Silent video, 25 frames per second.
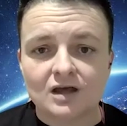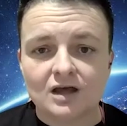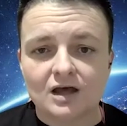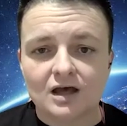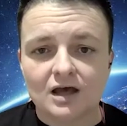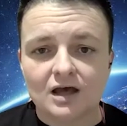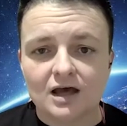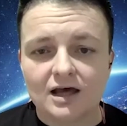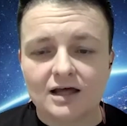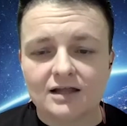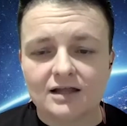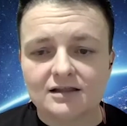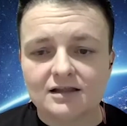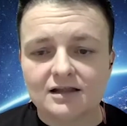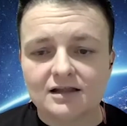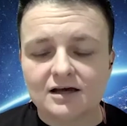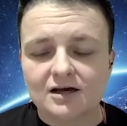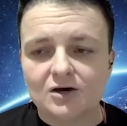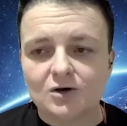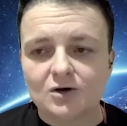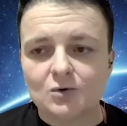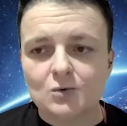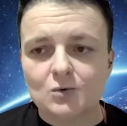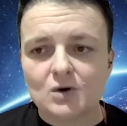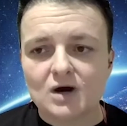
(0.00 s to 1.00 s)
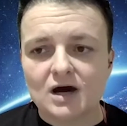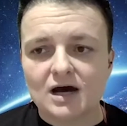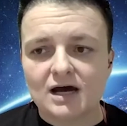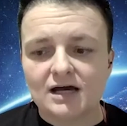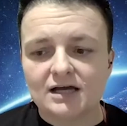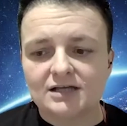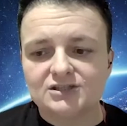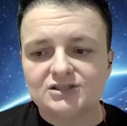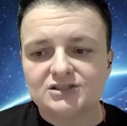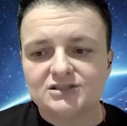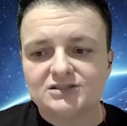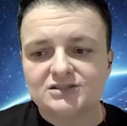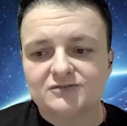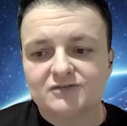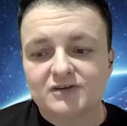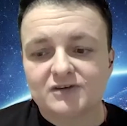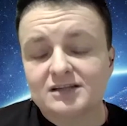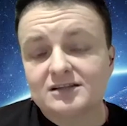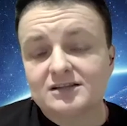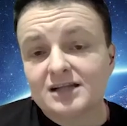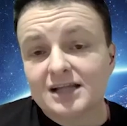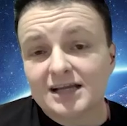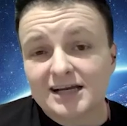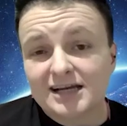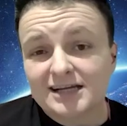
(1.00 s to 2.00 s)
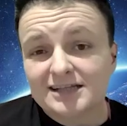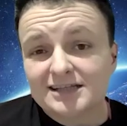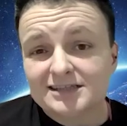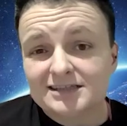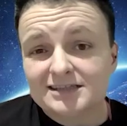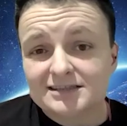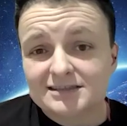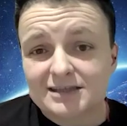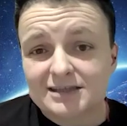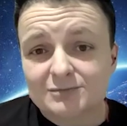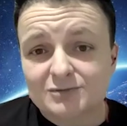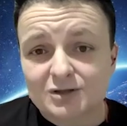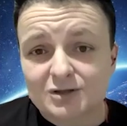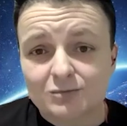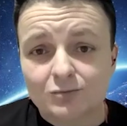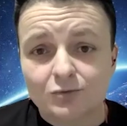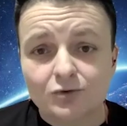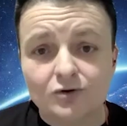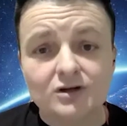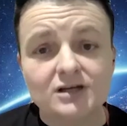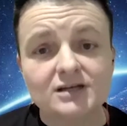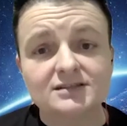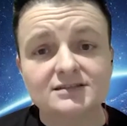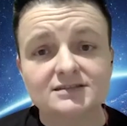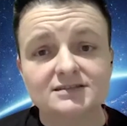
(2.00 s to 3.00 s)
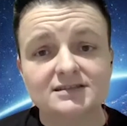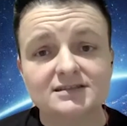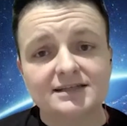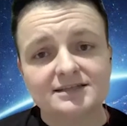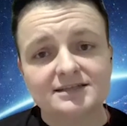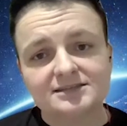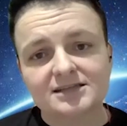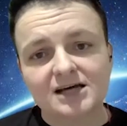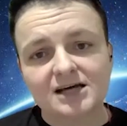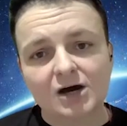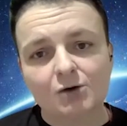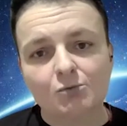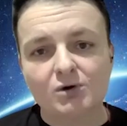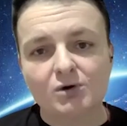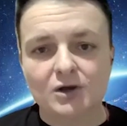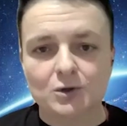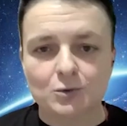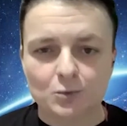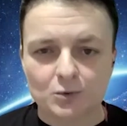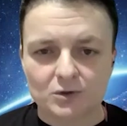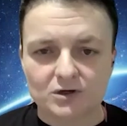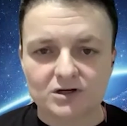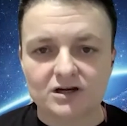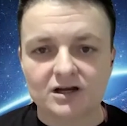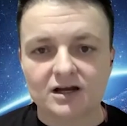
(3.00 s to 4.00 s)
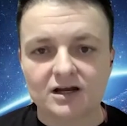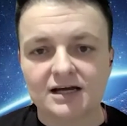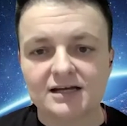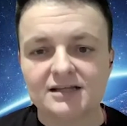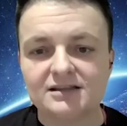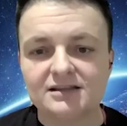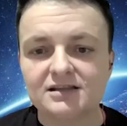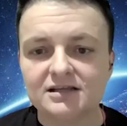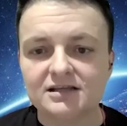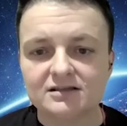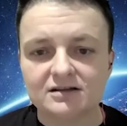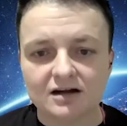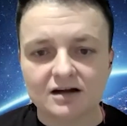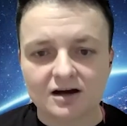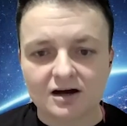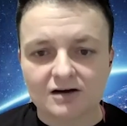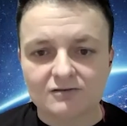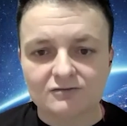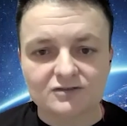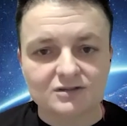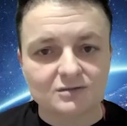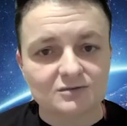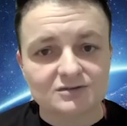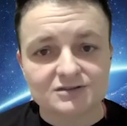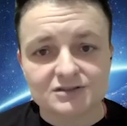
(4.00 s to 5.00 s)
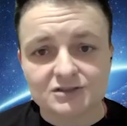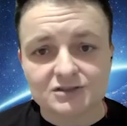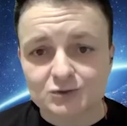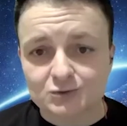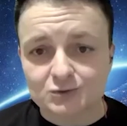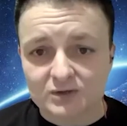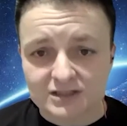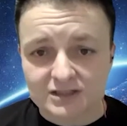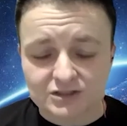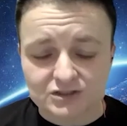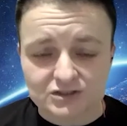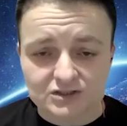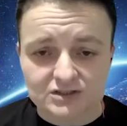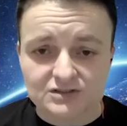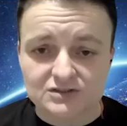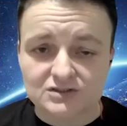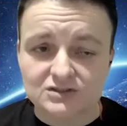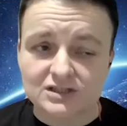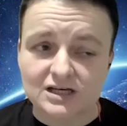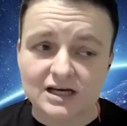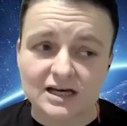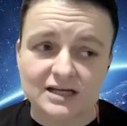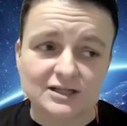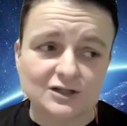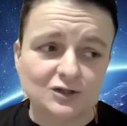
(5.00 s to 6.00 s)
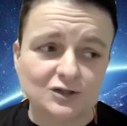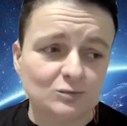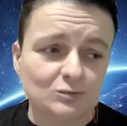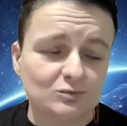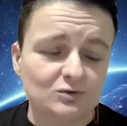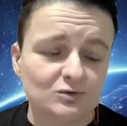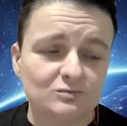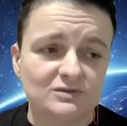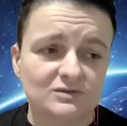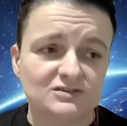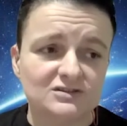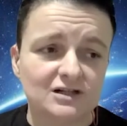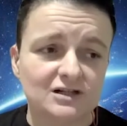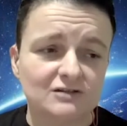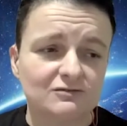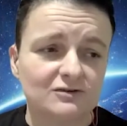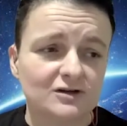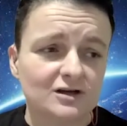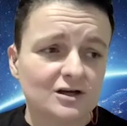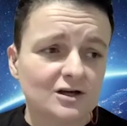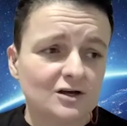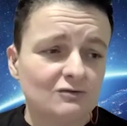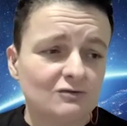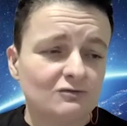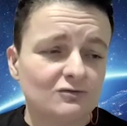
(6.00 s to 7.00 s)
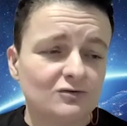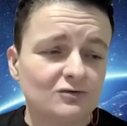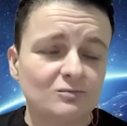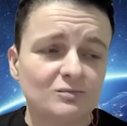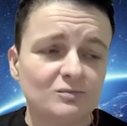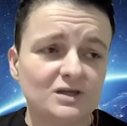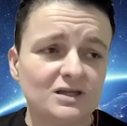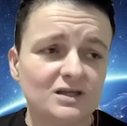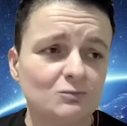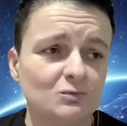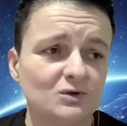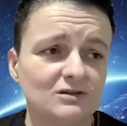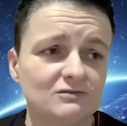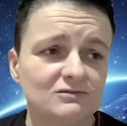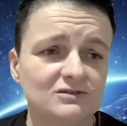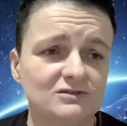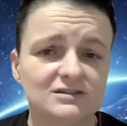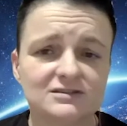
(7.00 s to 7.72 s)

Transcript: And now I just felt like I needed something more because that's how I work. I need uncomfortable situations. I need to put myself. For me, one of the